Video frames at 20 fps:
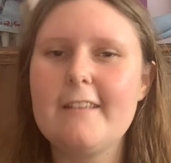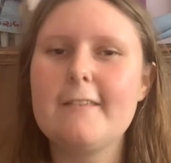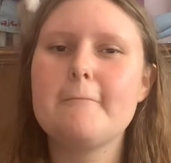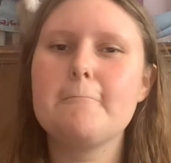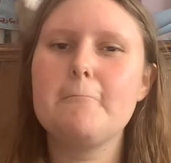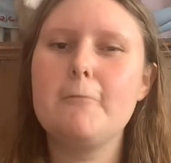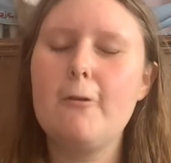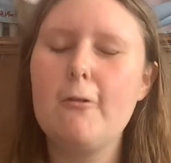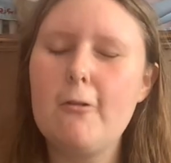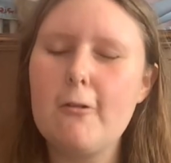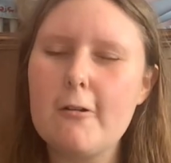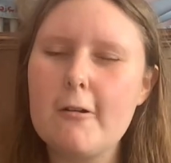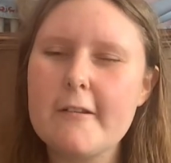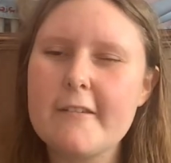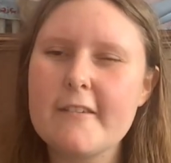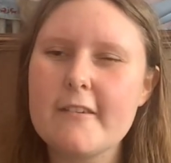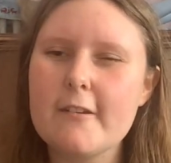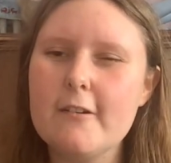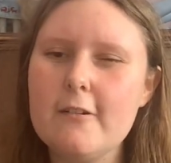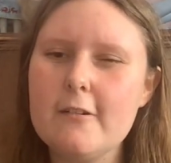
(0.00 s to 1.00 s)
these poor
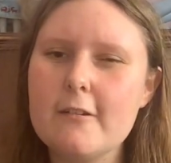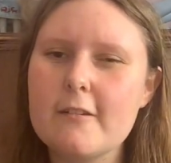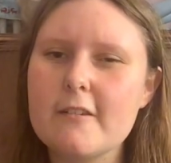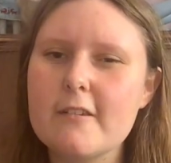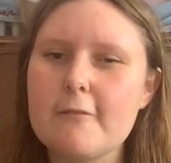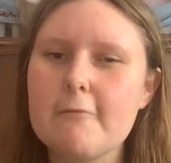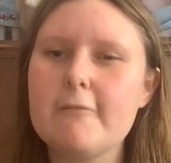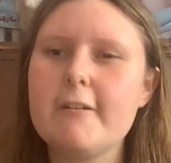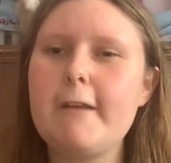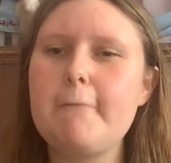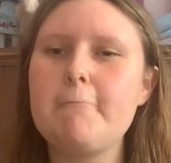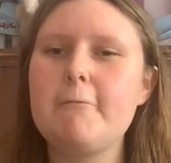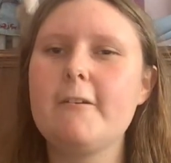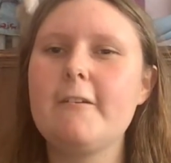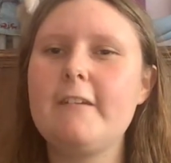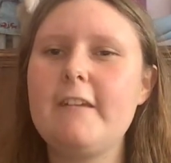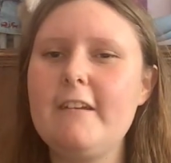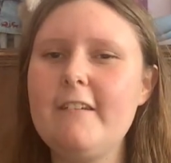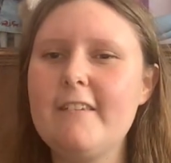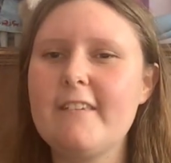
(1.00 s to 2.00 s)
souls
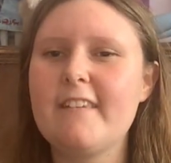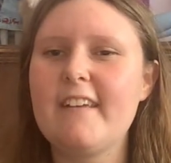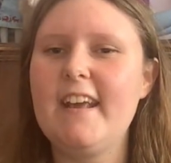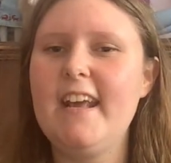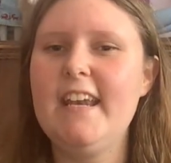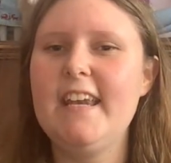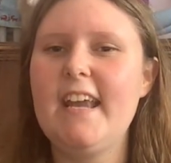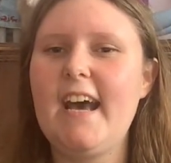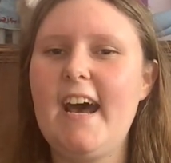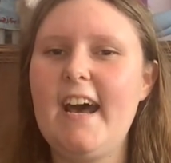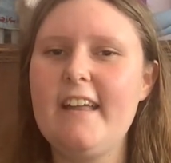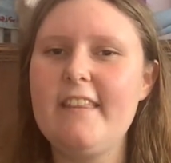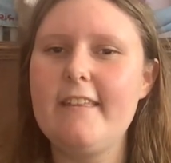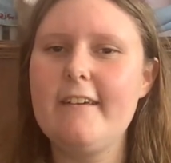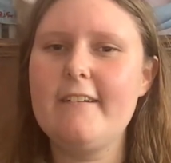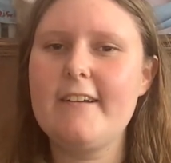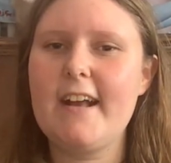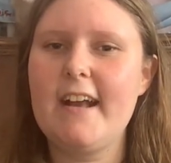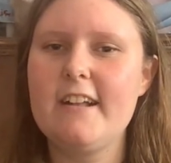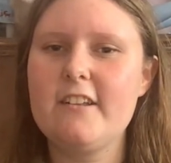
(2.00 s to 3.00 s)
reproduced in
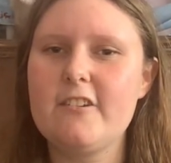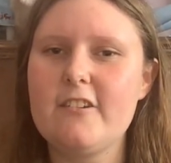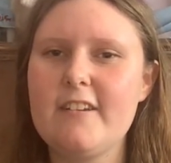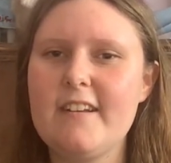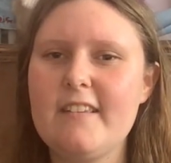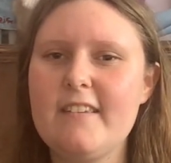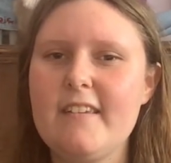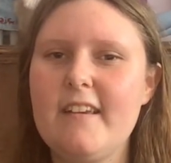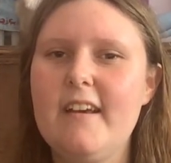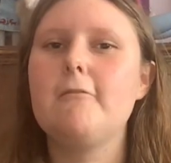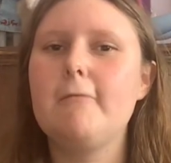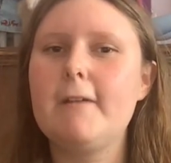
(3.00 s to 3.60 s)
other countries